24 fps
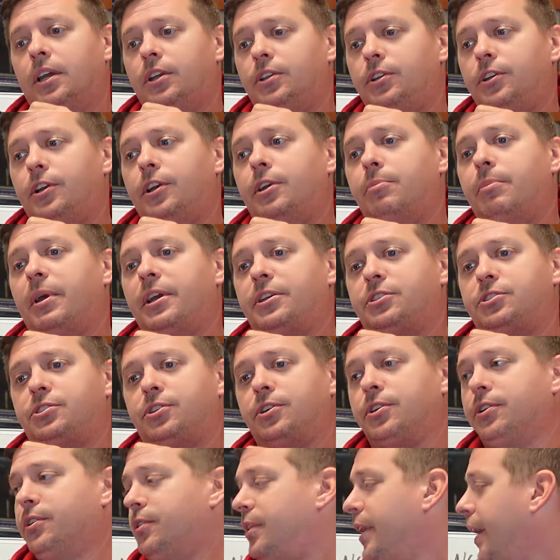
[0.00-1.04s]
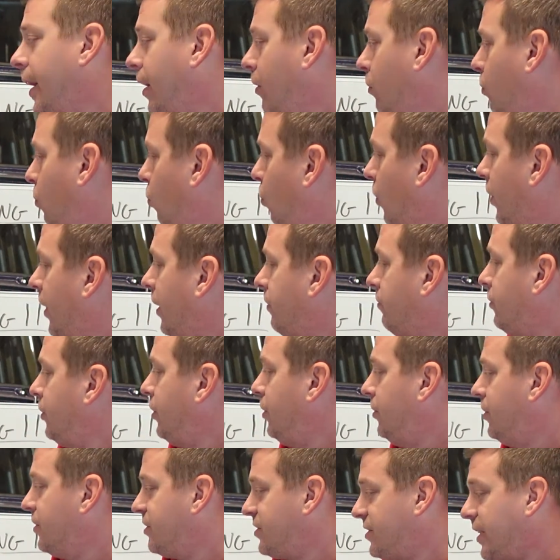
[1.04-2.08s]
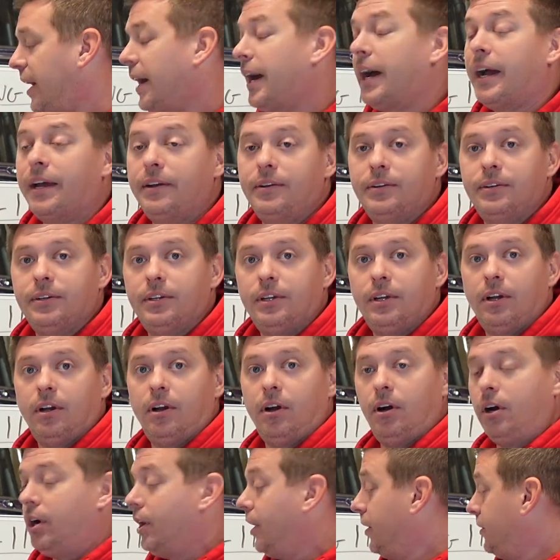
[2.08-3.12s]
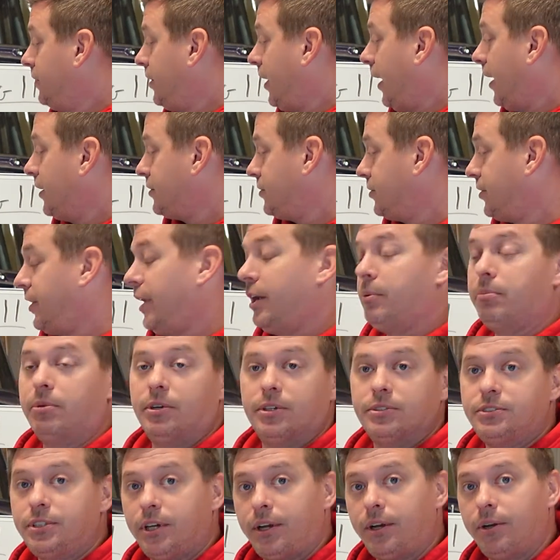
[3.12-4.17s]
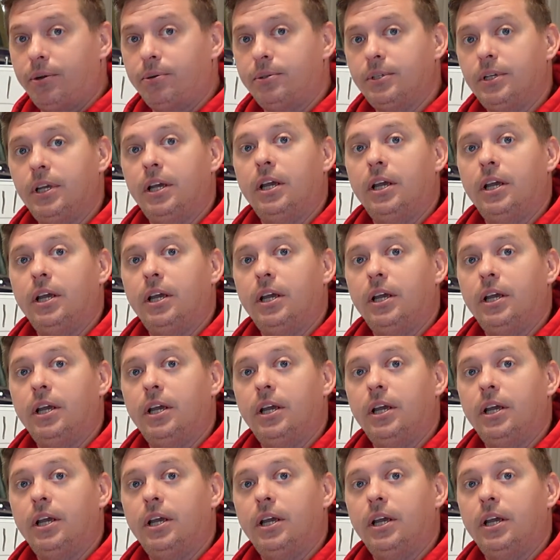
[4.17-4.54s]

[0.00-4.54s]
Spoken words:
you need to make sure that whatever you decide on caster, camber, and toe,